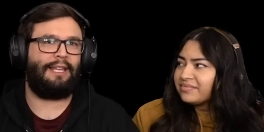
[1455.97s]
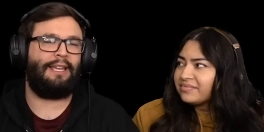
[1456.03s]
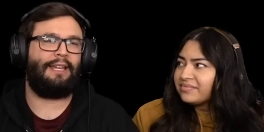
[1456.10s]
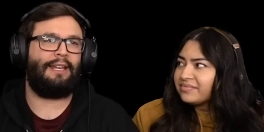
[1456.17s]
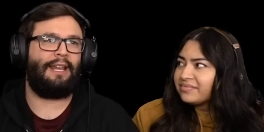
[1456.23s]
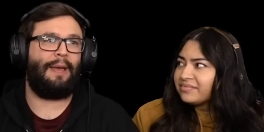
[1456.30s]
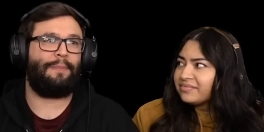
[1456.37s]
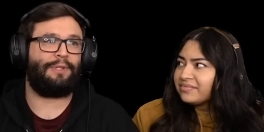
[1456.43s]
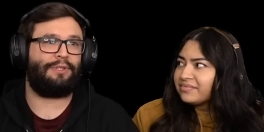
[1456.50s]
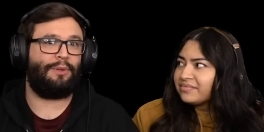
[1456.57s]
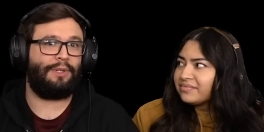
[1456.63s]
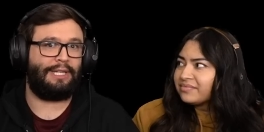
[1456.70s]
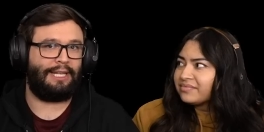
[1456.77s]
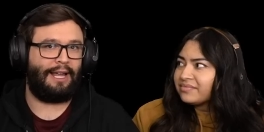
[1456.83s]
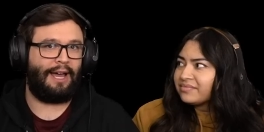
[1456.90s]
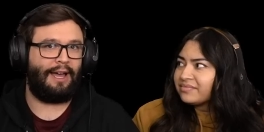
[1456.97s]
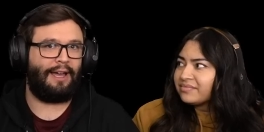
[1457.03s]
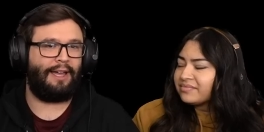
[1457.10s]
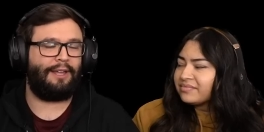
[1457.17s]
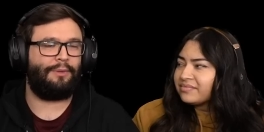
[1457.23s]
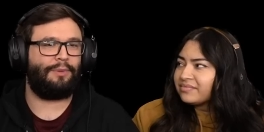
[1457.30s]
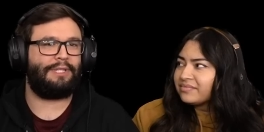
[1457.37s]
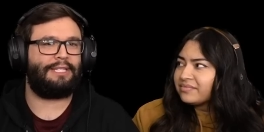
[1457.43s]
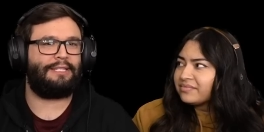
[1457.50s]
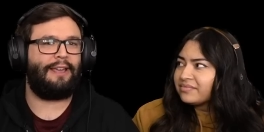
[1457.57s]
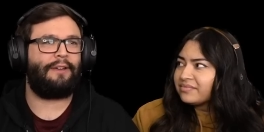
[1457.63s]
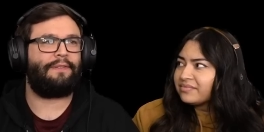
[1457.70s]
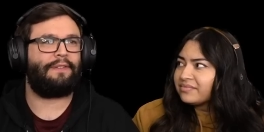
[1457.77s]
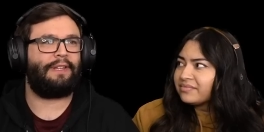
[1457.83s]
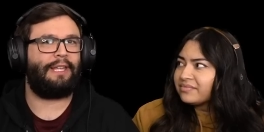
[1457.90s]
Speaker 1: in episode nine was
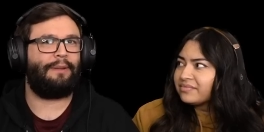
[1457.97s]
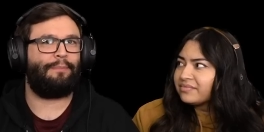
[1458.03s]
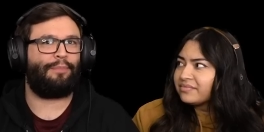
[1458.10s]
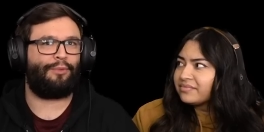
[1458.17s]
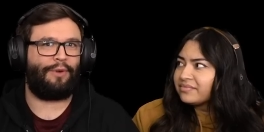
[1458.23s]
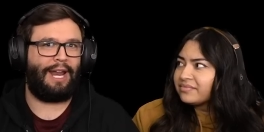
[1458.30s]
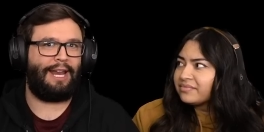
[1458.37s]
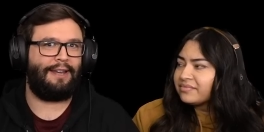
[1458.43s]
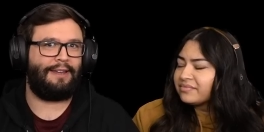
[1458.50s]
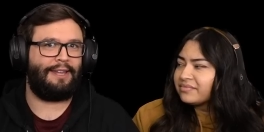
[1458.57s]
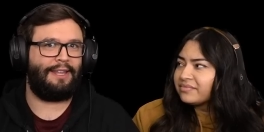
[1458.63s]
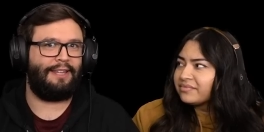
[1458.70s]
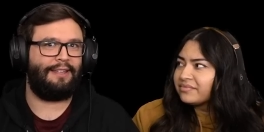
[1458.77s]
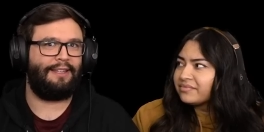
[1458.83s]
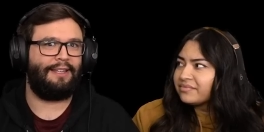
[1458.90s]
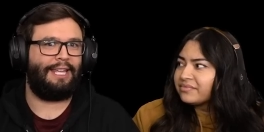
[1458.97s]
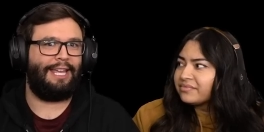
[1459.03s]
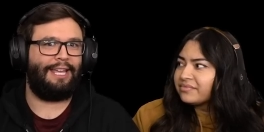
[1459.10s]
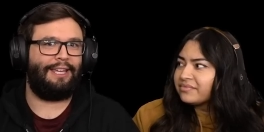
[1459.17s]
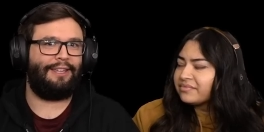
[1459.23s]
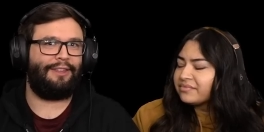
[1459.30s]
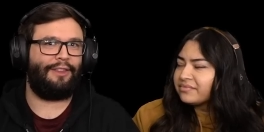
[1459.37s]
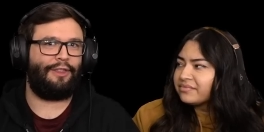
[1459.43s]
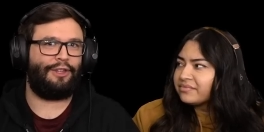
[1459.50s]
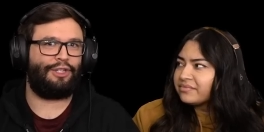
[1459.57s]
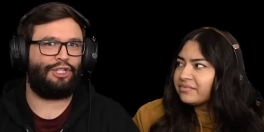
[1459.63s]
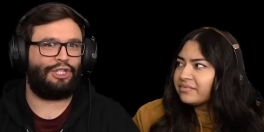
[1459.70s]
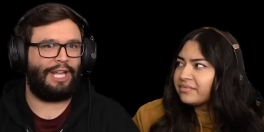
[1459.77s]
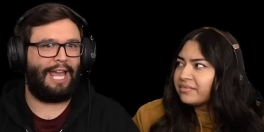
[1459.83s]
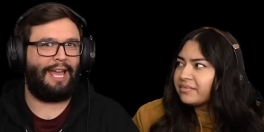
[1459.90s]
definitely Brandy in the
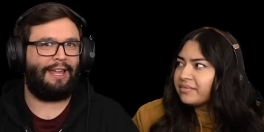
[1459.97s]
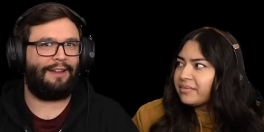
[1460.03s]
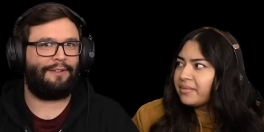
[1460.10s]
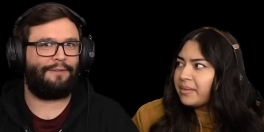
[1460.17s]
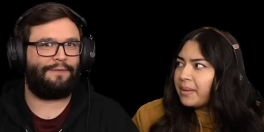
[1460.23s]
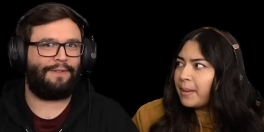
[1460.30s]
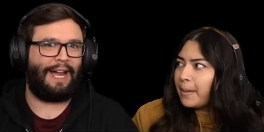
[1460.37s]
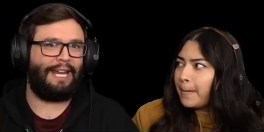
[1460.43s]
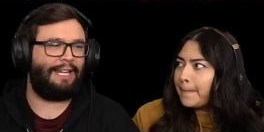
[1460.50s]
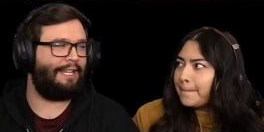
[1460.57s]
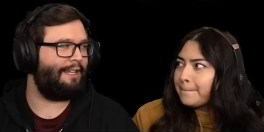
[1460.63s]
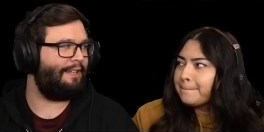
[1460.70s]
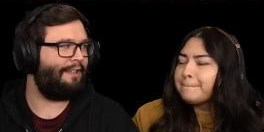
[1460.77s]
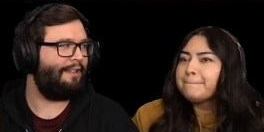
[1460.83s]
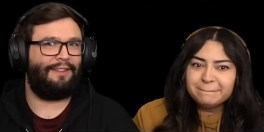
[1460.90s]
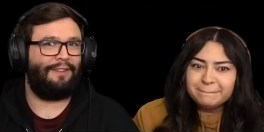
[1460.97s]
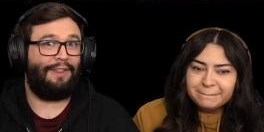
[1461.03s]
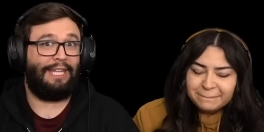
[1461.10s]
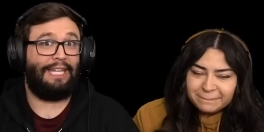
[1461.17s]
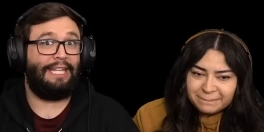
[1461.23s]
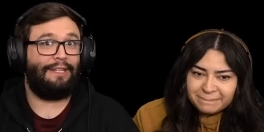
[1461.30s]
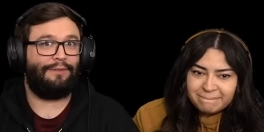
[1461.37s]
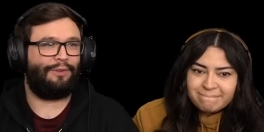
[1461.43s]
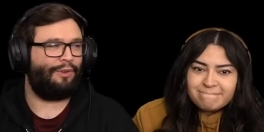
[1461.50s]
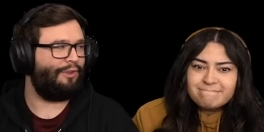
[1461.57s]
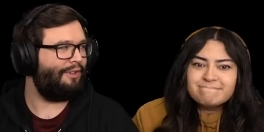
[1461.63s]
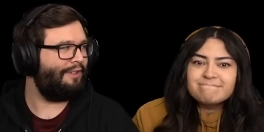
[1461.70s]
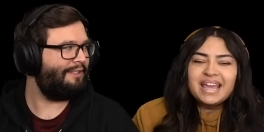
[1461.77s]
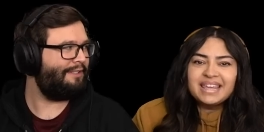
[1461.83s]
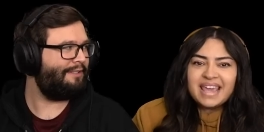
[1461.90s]
shed fighting the evil.
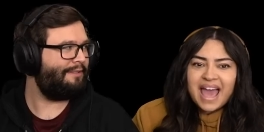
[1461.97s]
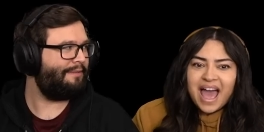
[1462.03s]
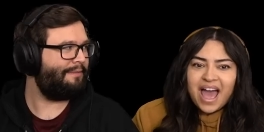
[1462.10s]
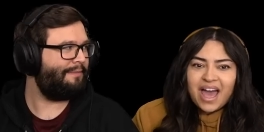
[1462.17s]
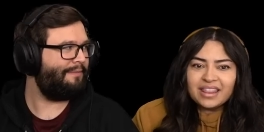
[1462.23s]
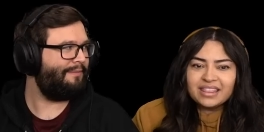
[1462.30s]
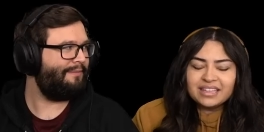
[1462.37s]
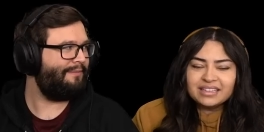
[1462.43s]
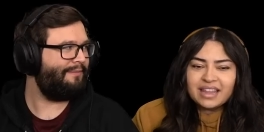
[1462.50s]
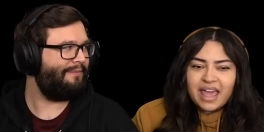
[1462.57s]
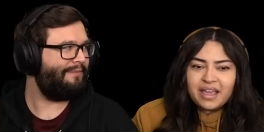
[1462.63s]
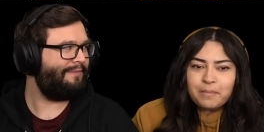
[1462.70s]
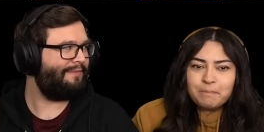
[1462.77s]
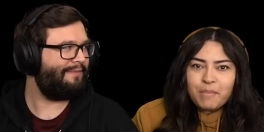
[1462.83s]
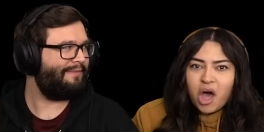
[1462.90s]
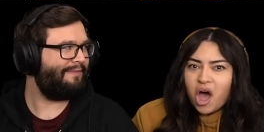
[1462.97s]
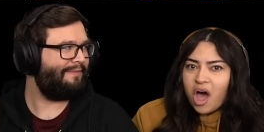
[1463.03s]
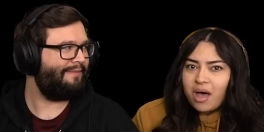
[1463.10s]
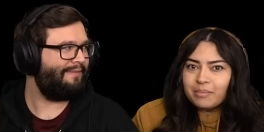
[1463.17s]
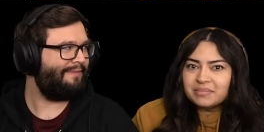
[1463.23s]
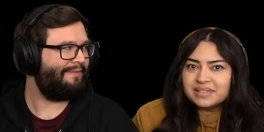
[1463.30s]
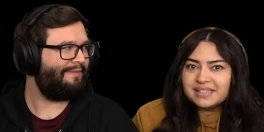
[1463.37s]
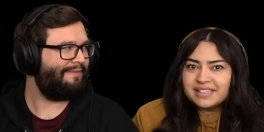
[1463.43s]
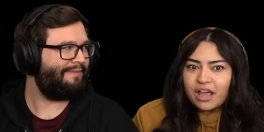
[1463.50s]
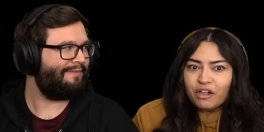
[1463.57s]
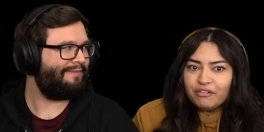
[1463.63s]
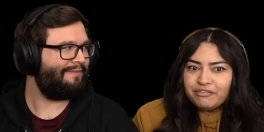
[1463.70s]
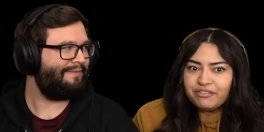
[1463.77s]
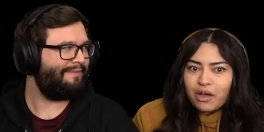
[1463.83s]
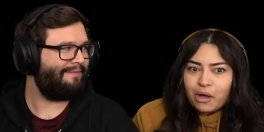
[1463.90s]
Speaker 2: Yeah, the like mom cell
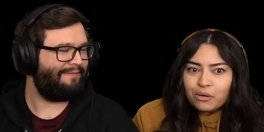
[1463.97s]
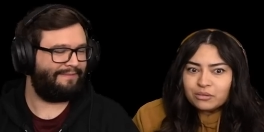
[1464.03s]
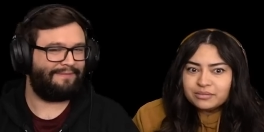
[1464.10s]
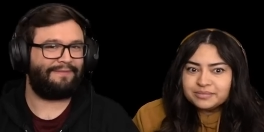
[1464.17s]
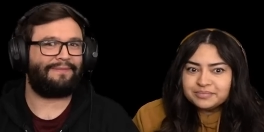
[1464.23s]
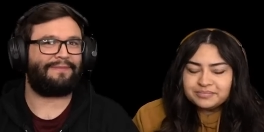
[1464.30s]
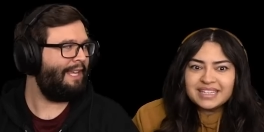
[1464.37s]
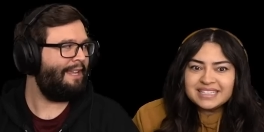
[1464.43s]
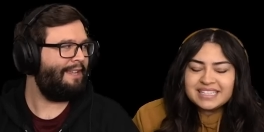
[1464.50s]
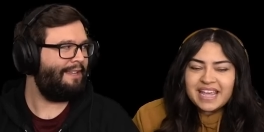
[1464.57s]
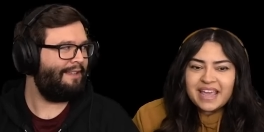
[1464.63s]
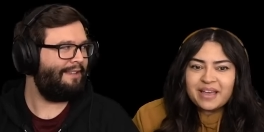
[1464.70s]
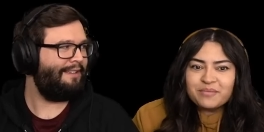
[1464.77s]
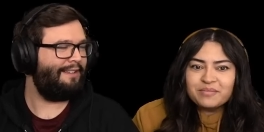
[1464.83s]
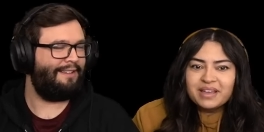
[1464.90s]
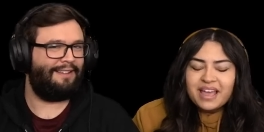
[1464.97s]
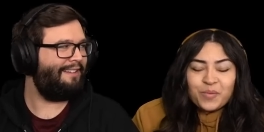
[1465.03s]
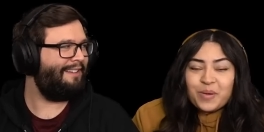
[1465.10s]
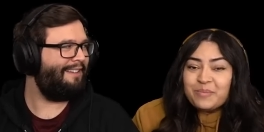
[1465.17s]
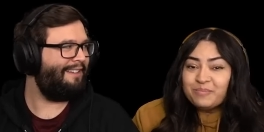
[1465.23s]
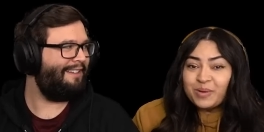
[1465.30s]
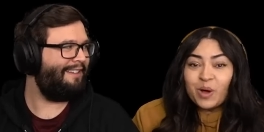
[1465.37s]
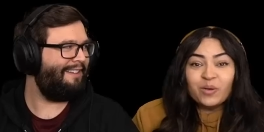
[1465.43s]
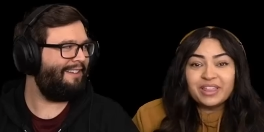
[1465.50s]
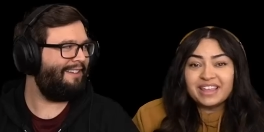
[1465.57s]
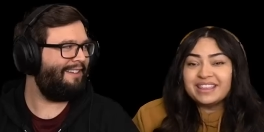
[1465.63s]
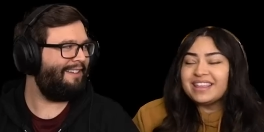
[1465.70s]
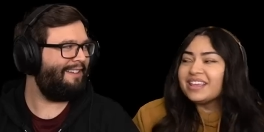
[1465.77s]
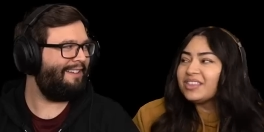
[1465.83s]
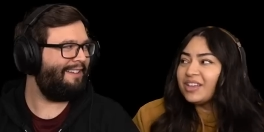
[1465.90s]
phone. Damn. We both, I
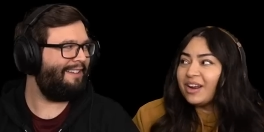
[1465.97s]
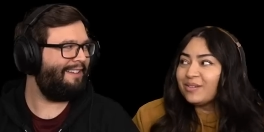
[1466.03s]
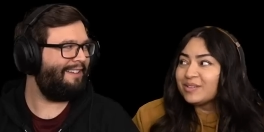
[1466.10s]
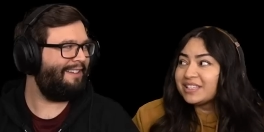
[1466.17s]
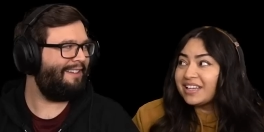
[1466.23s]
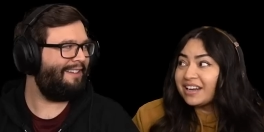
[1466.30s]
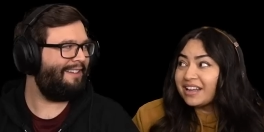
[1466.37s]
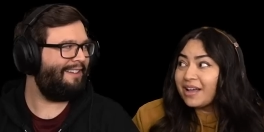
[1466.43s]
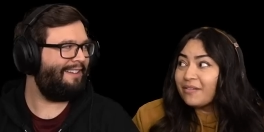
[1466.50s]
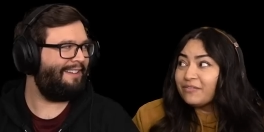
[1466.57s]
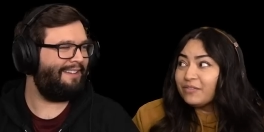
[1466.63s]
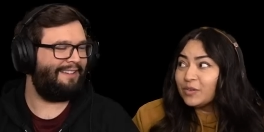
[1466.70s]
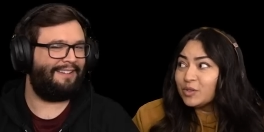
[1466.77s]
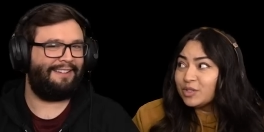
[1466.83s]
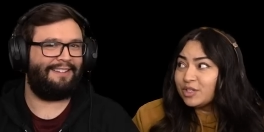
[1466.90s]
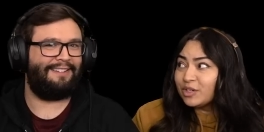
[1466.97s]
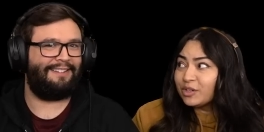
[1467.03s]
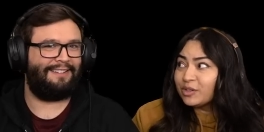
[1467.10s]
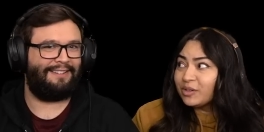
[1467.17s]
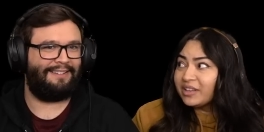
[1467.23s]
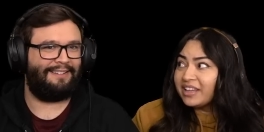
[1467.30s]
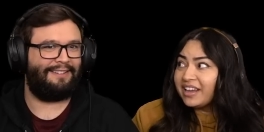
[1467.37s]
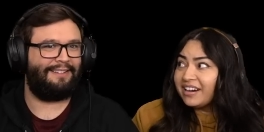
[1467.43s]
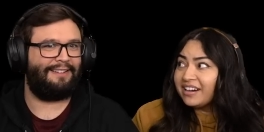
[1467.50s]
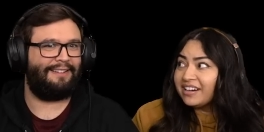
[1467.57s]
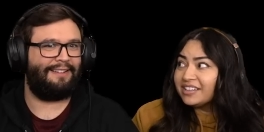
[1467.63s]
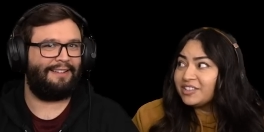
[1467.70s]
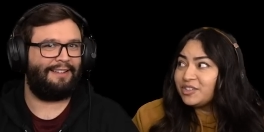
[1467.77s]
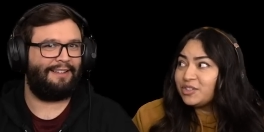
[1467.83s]
think, thought it was going to come full circle there